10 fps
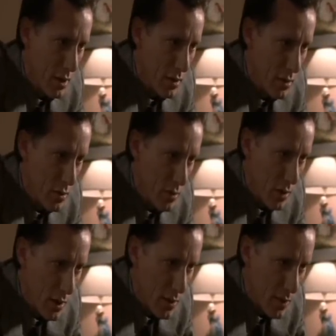And you know you
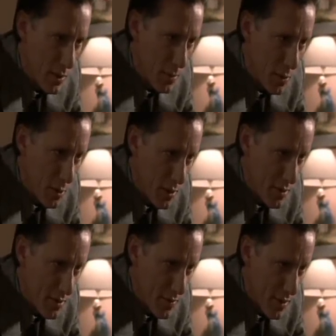gotta develop
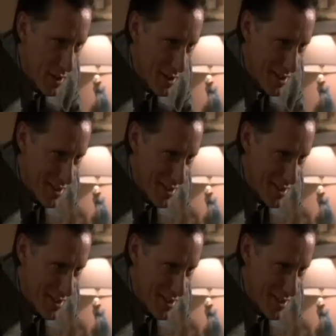claws to fight it?